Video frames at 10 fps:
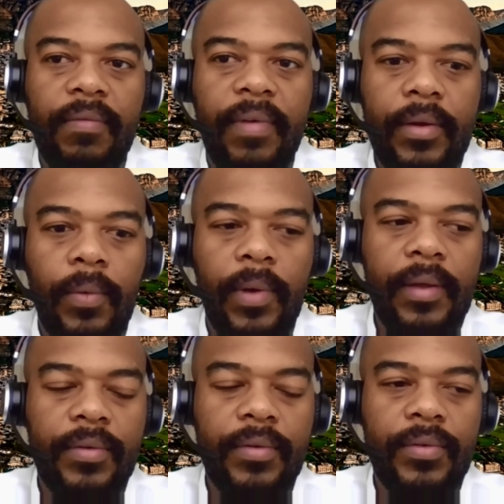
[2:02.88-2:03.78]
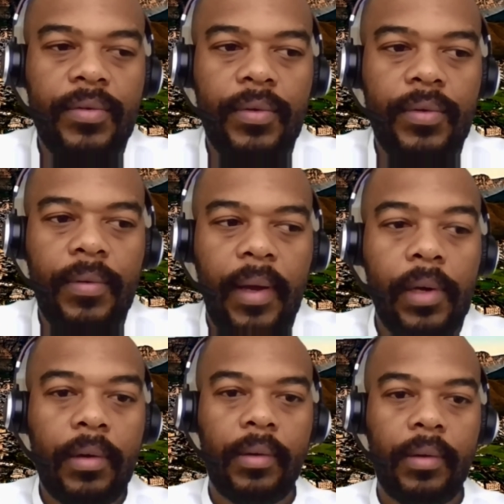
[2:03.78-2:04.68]
to find ways to
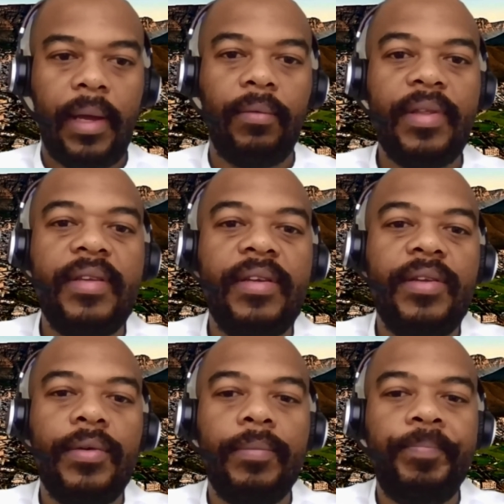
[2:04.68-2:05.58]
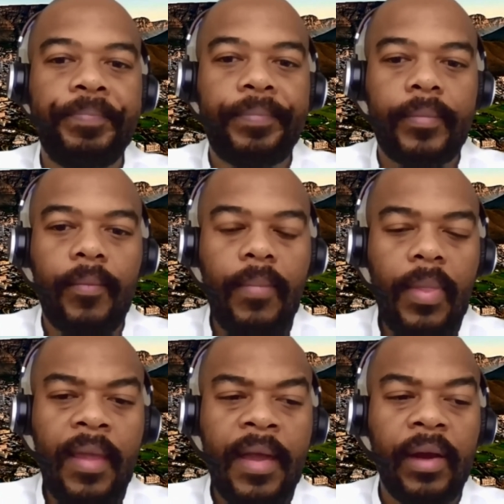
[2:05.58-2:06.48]
work and continue
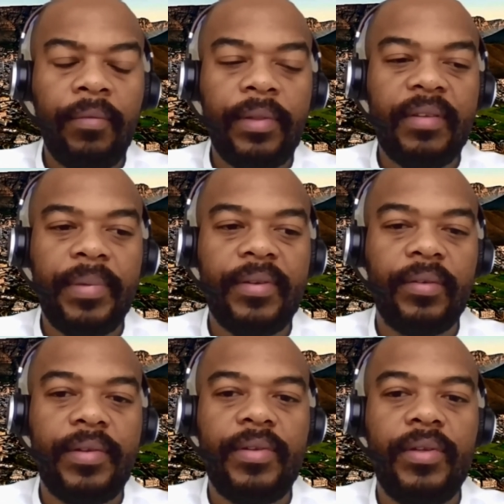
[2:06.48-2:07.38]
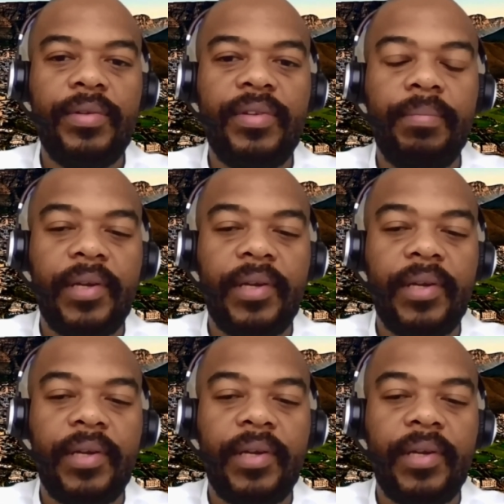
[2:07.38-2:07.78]
kind of on this business continuity